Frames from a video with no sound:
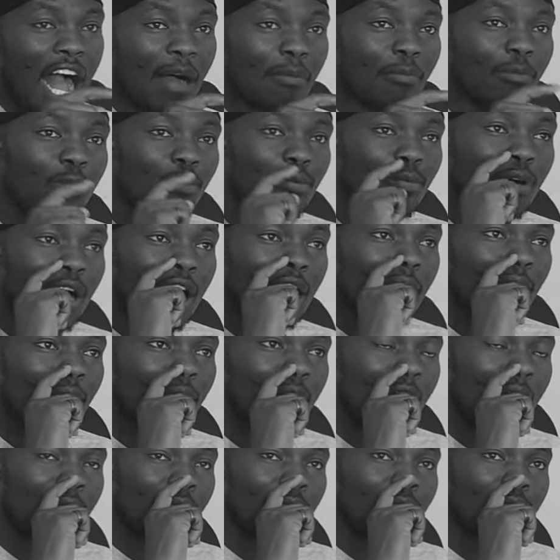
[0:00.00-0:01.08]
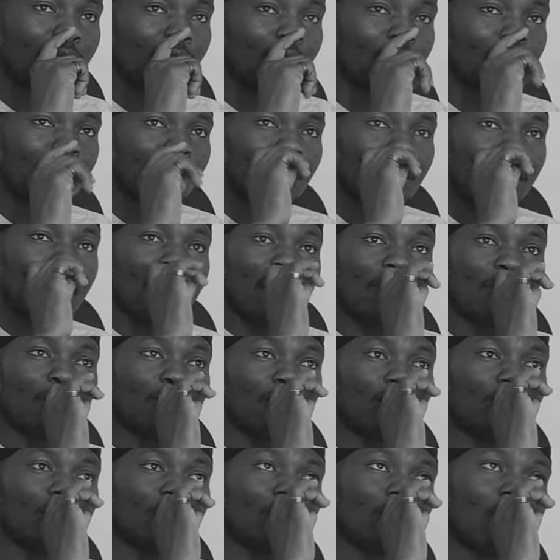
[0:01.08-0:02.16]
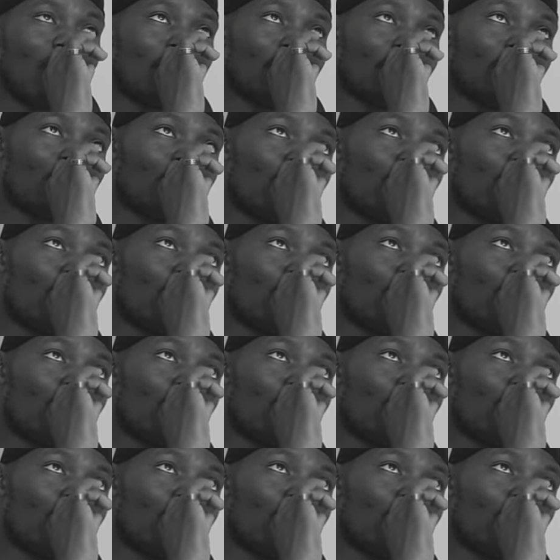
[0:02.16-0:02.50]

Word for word: I'm I'm I'm I'm I'm